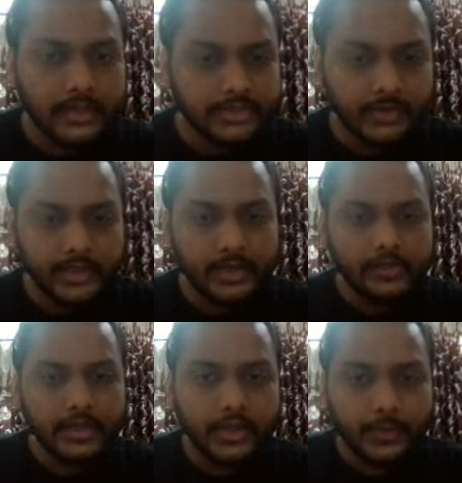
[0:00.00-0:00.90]
Let's write
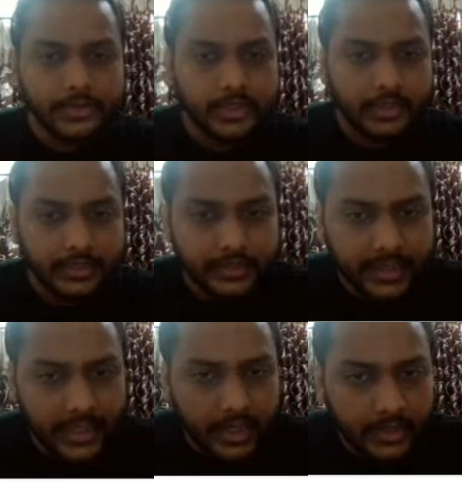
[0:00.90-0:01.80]
down the equation.
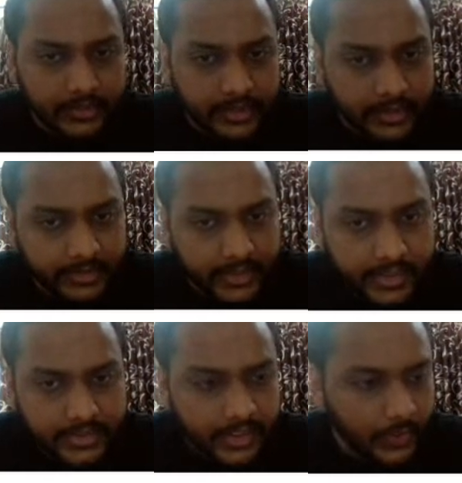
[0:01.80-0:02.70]
10 theta
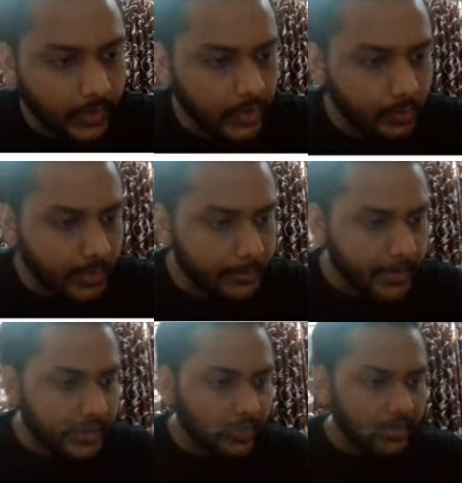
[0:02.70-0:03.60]
is equal to
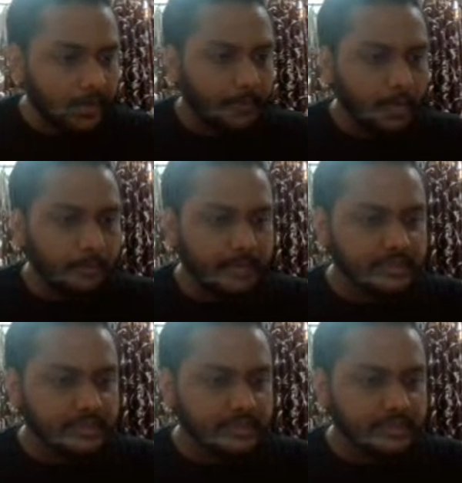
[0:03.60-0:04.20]
perpendicular upon